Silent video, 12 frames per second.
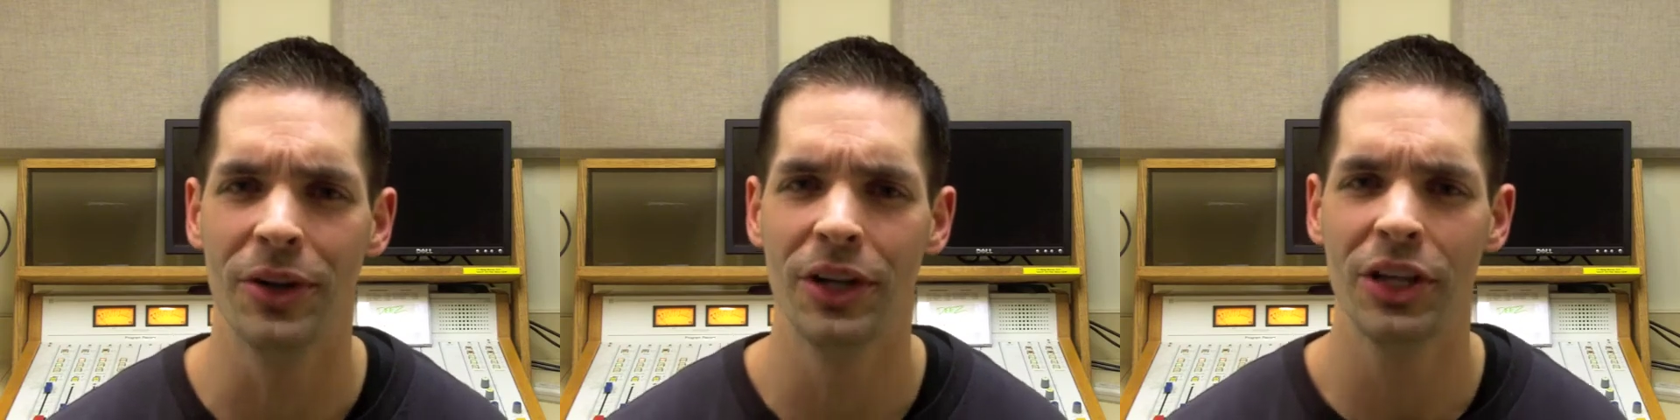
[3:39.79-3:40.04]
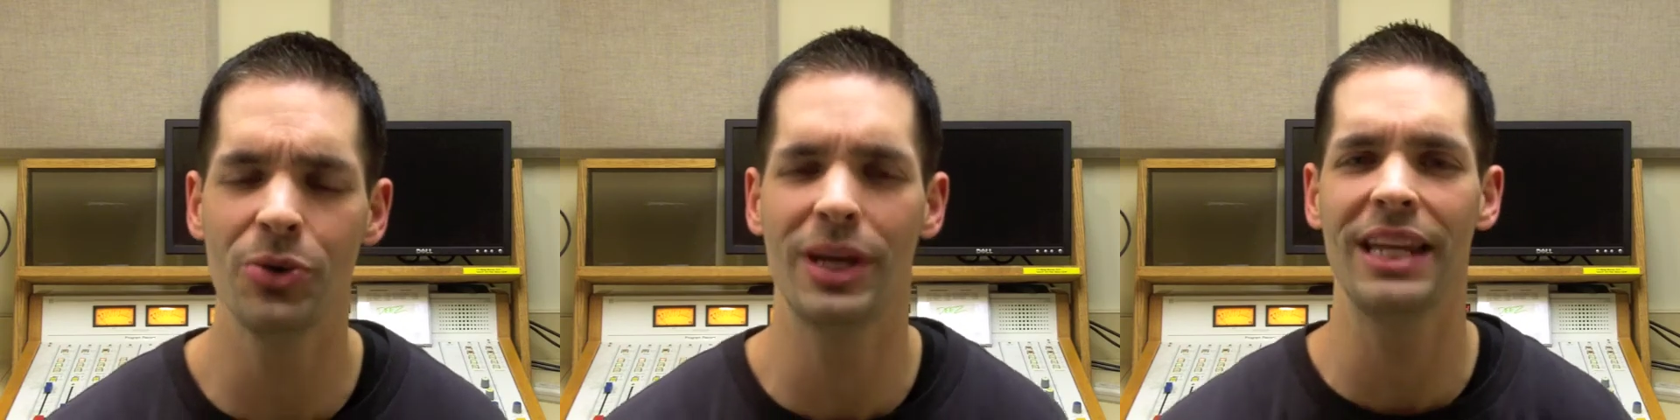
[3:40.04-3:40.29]

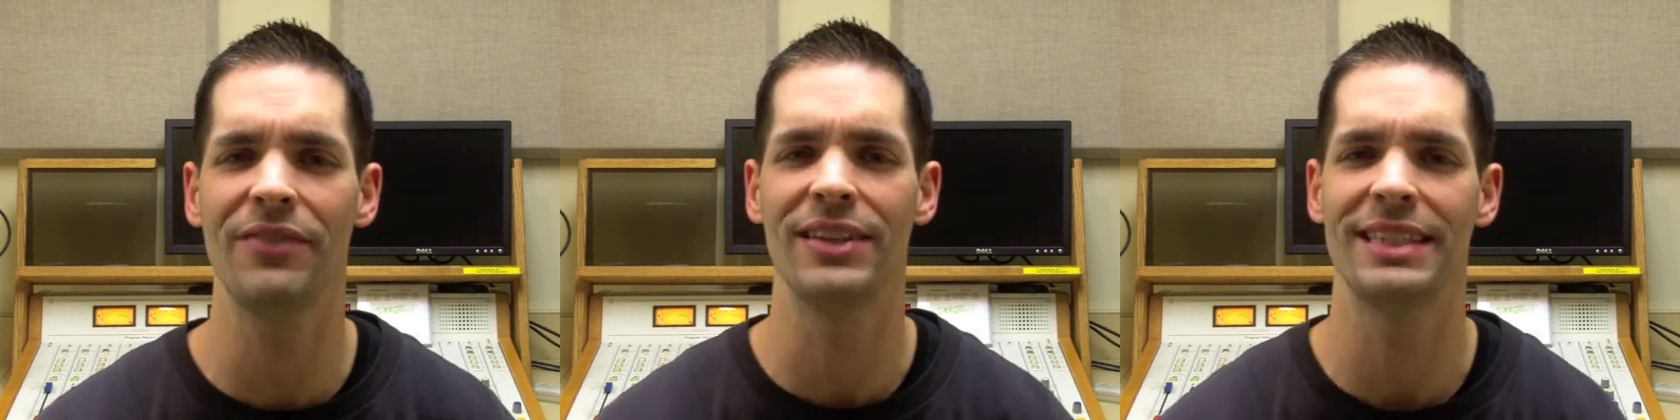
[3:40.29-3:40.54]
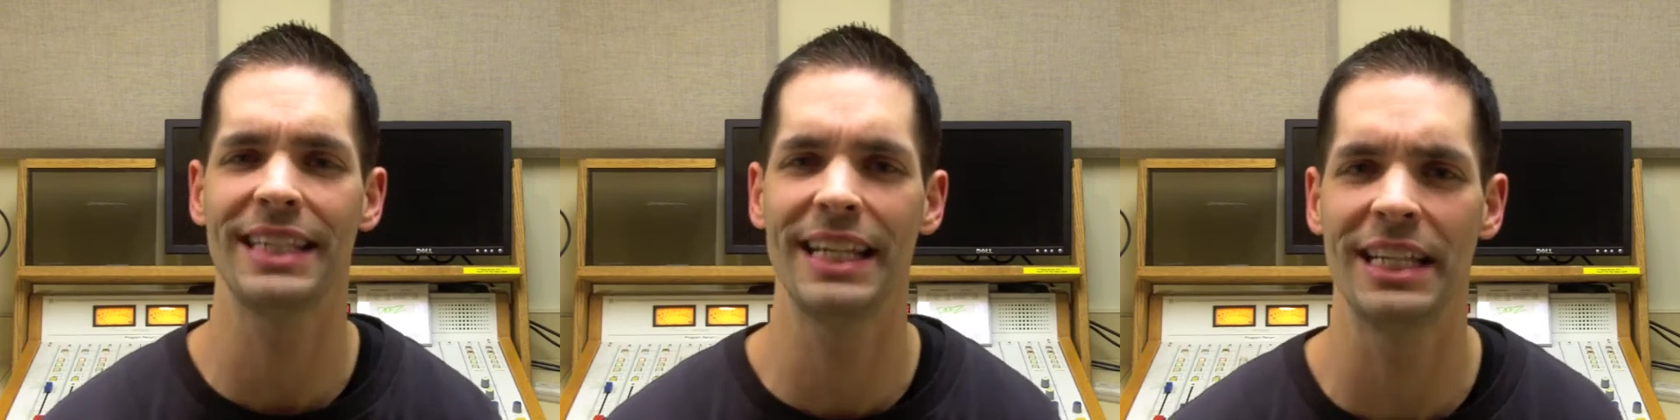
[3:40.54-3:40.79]
You can even
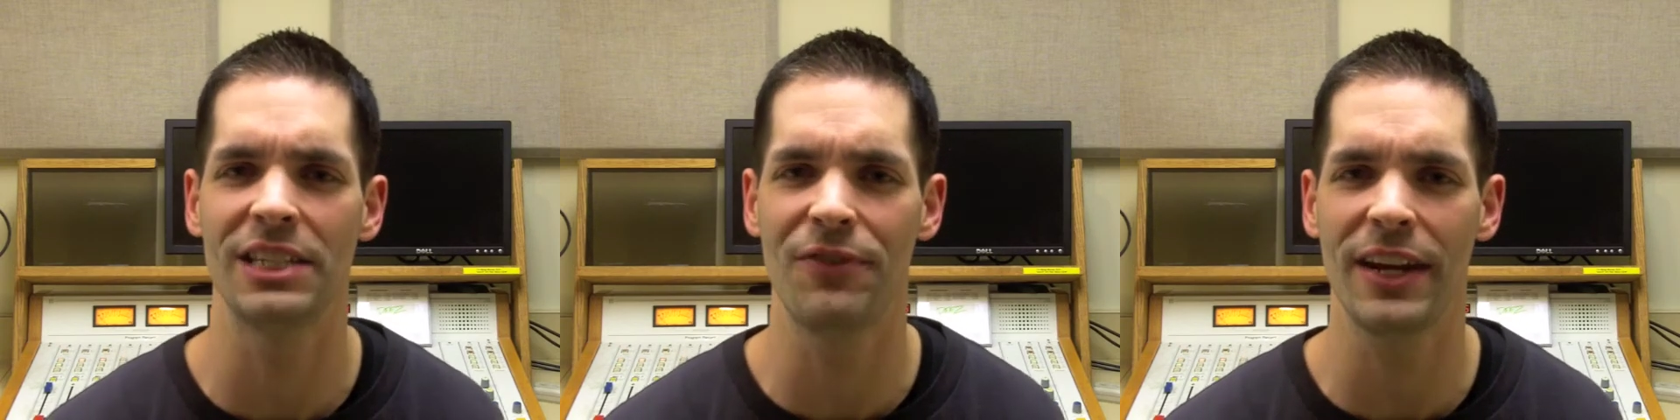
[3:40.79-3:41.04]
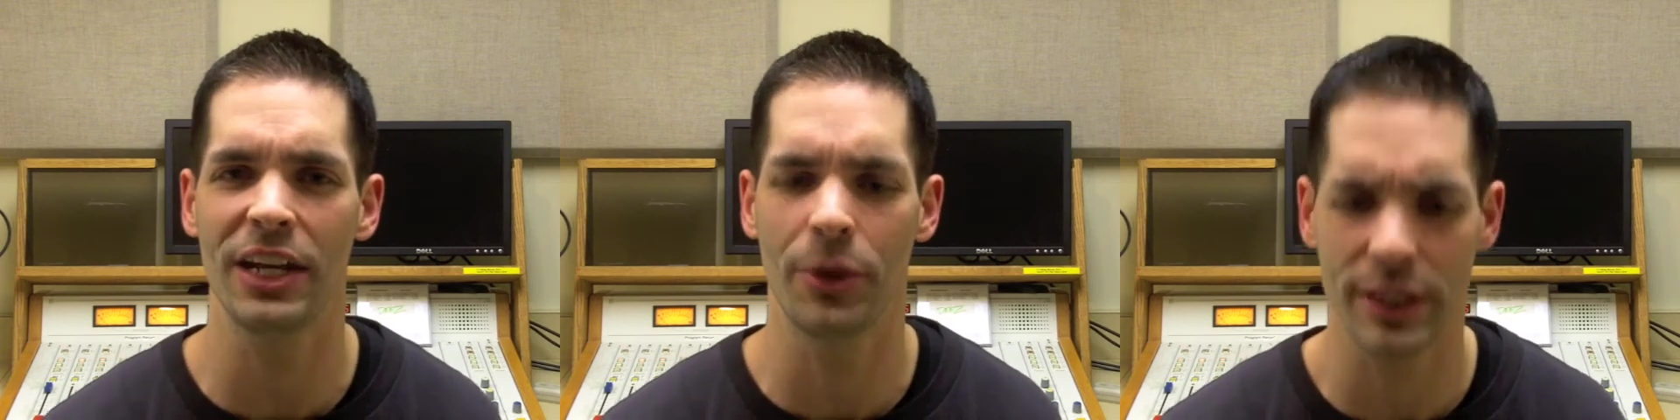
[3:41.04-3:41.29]
see in his
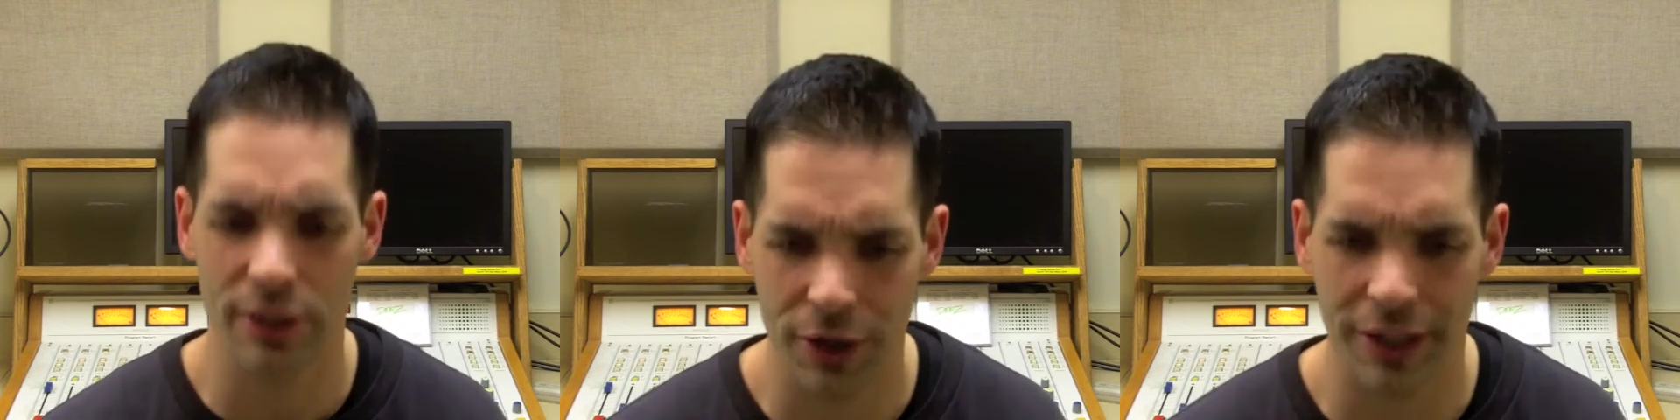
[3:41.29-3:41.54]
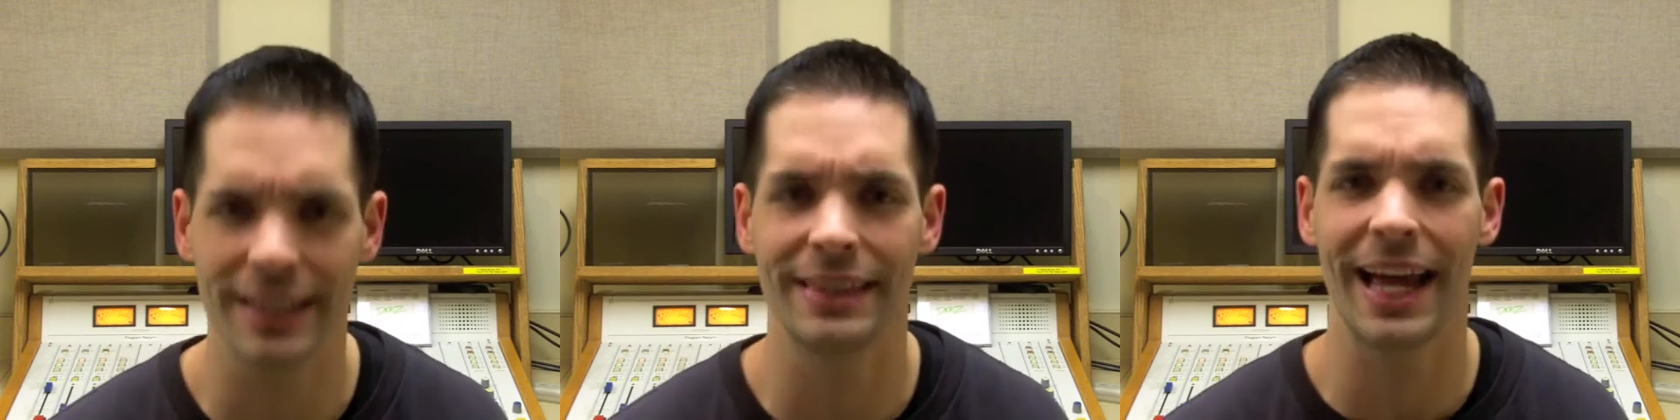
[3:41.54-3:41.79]
video, he's
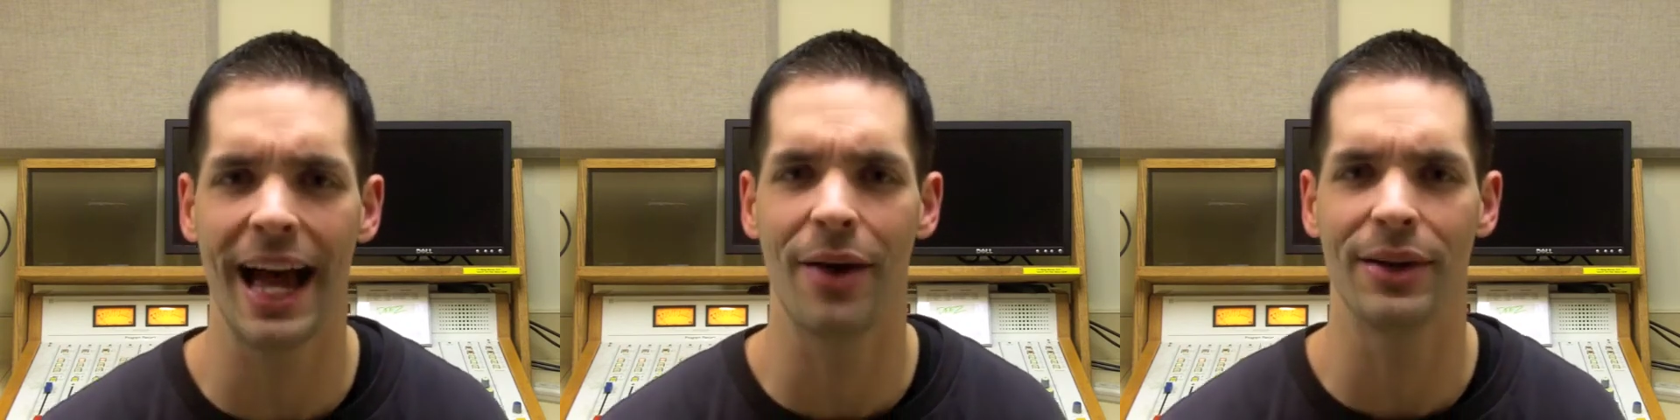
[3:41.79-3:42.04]
looking down.